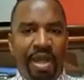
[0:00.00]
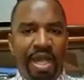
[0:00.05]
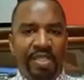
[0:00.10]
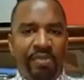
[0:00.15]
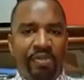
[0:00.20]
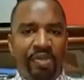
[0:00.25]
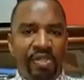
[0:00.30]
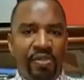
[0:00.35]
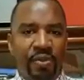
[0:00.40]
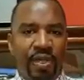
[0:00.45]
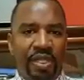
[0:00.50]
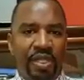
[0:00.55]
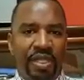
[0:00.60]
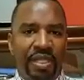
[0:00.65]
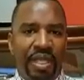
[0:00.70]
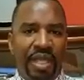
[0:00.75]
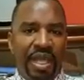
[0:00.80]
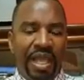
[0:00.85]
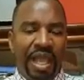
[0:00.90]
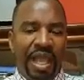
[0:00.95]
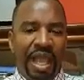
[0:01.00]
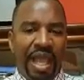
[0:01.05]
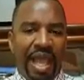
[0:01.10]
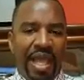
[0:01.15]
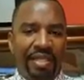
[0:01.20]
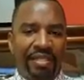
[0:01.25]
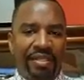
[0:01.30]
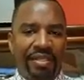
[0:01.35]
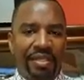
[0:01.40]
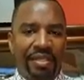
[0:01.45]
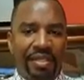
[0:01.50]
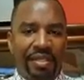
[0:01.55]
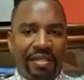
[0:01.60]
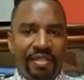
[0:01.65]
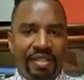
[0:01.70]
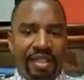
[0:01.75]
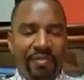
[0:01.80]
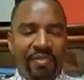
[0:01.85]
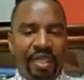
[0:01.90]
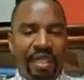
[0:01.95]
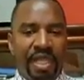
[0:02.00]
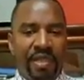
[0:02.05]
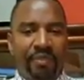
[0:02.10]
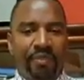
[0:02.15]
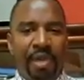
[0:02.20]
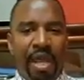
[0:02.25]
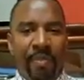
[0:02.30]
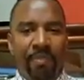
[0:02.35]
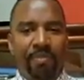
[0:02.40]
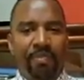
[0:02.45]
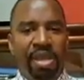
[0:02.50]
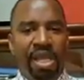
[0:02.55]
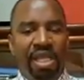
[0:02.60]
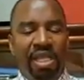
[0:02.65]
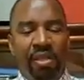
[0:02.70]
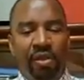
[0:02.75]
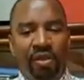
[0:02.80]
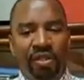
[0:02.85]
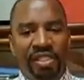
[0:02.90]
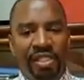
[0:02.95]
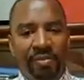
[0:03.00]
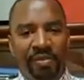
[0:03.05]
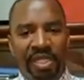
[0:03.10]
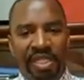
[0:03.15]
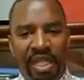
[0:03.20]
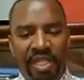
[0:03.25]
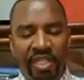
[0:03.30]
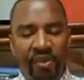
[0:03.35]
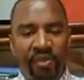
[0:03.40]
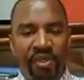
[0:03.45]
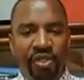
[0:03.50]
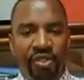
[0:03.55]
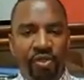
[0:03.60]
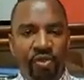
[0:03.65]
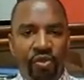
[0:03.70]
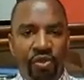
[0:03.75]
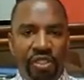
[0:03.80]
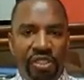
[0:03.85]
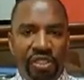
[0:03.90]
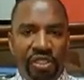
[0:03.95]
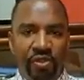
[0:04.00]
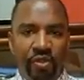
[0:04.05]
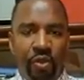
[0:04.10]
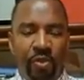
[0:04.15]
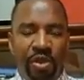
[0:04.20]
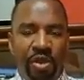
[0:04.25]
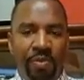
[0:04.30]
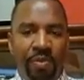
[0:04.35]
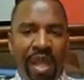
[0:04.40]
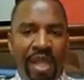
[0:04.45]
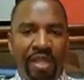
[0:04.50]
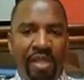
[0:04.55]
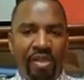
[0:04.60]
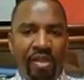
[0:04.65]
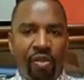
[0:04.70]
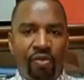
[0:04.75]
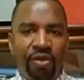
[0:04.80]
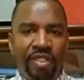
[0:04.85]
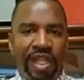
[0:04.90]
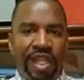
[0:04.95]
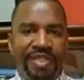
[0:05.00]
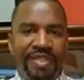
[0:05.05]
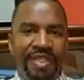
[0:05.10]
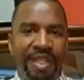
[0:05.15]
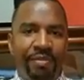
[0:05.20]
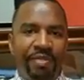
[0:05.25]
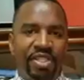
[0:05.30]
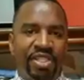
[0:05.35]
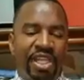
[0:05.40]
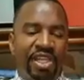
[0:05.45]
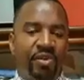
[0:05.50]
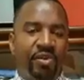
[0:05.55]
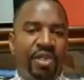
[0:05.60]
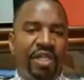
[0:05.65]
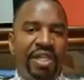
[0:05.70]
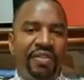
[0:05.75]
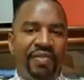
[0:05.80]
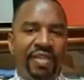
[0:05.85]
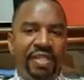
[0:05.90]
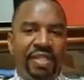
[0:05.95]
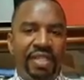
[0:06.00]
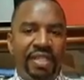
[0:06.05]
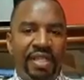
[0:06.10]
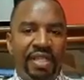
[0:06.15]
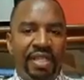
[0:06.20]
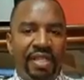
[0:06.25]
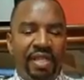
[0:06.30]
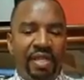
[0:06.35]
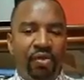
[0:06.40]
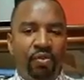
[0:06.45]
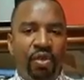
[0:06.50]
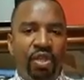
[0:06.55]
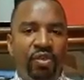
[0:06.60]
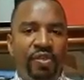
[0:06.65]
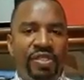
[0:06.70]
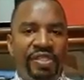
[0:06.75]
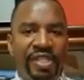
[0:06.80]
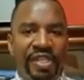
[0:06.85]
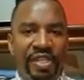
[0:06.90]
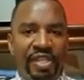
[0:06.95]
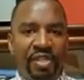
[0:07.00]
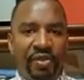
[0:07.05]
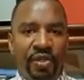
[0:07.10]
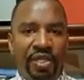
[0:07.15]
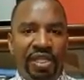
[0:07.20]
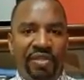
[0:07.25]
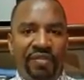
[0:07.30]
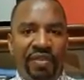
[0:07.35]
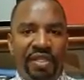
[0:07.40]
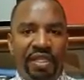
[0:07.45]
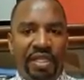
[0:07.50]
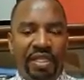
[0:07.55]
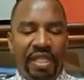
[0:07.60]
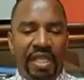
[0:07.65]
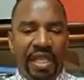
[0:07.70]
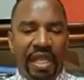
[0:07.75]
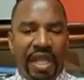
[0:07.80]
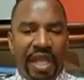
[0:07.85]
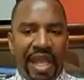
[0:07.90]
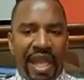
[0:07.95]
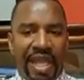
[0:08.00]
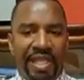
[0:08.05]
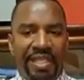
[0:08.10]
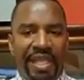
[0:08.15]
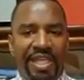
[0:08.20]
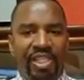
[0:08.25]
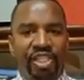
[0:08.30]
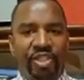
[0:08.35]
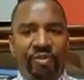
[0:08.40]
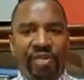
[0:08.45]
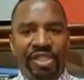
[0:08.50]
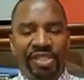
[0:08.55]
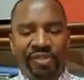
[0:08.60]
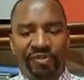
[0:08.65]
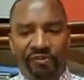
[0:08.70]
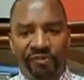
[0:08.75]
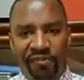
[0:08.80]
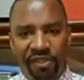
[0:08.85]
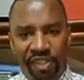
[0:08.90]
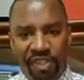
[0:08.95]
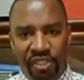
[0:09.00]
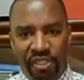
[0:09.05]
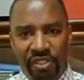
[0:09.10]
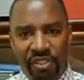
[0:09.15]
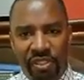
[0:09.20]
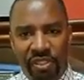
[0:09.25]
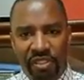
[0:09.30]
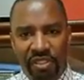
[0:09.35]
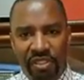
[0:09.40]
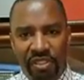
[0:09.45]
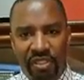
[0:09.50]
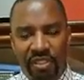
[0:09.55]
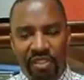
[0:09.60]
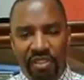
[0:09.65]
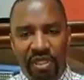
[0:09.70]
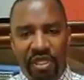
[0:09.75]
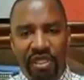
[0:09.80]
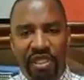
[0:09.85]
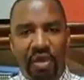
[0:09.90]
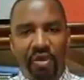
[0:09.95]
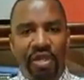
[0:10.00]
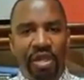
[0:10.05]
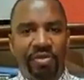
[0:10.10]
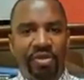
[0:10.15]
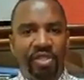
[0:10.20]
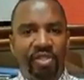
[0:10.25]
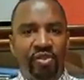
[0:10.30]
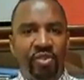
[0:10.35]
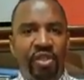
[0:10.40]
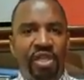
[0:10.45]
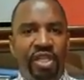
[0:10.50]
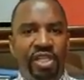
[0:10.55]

passport as well, and something, a bill or something that you would use to open a bank account to establish that you were living where you say that you were living. And that should be sufficient to allow them to do